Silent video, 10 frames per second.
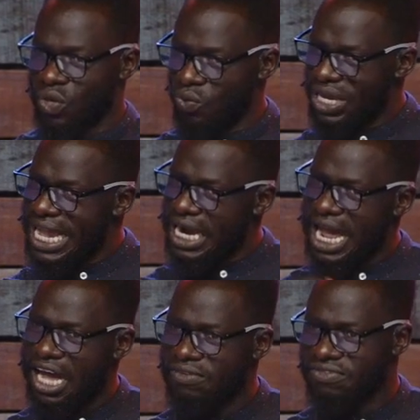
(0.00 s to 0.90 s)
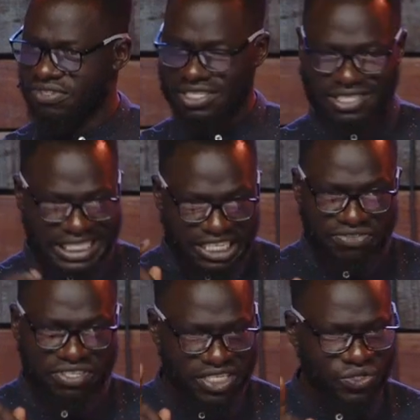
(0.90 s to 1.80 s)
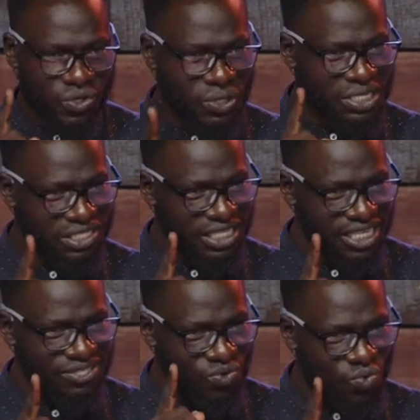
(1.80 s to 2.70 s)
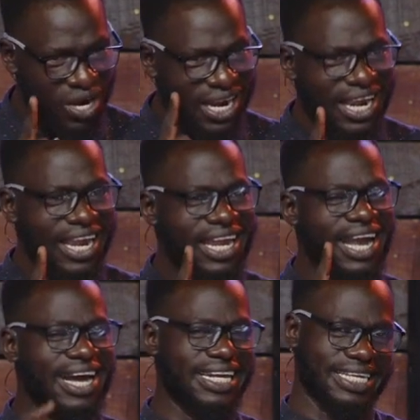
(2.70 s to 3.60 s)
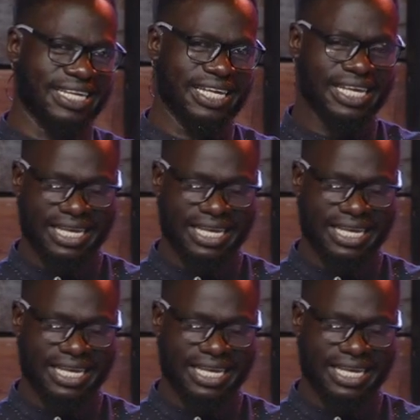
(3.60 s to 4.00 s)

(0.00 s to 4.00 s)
We gotta have sensitivity to know these things way early.